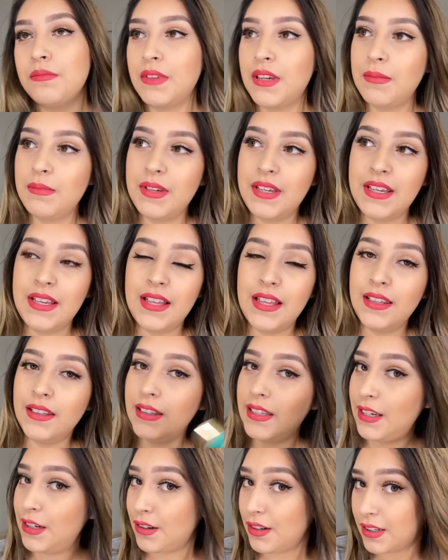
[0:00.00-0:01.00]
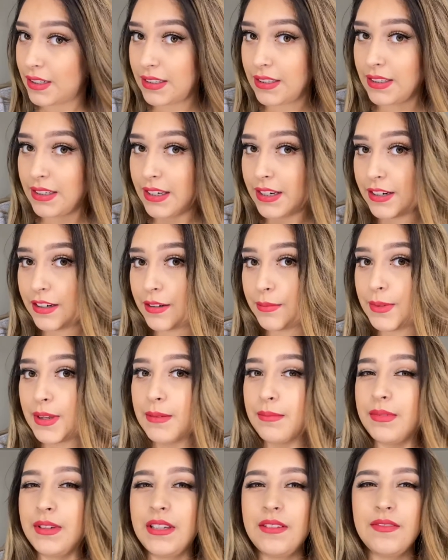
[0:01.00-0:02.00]
maybe later on in the year,
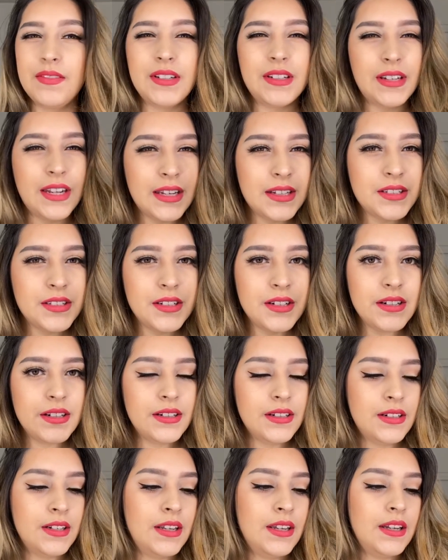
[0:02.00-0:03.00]
maybe even next year,